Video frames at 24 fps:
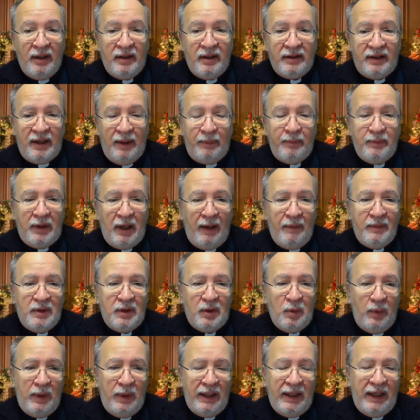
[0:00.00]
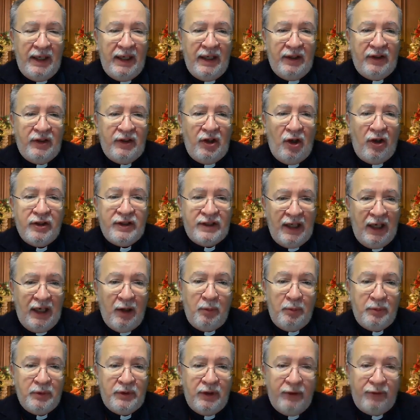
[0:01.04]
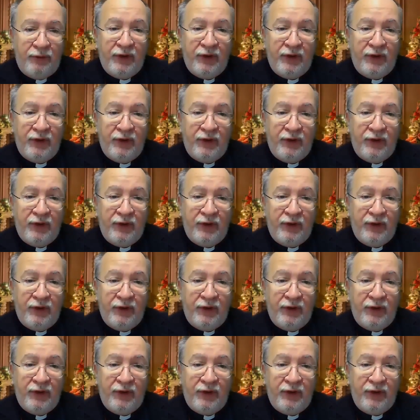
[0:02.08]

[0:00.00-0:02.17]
Sometimes we need God's help